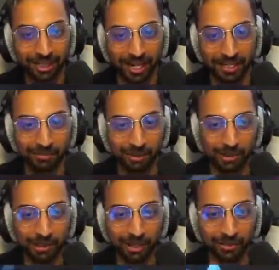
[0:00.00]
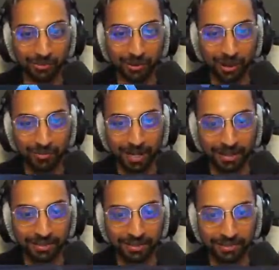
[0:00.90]
tank. When you're low, dude. You fall back.
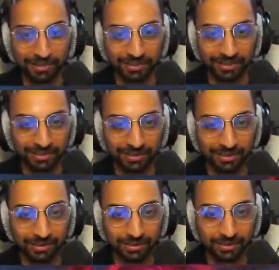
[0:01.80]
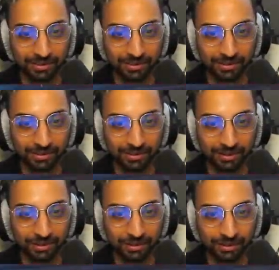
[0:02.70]
Four people inside. Press W.
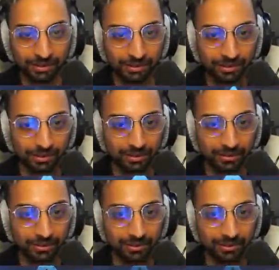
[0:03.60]
You're so scared.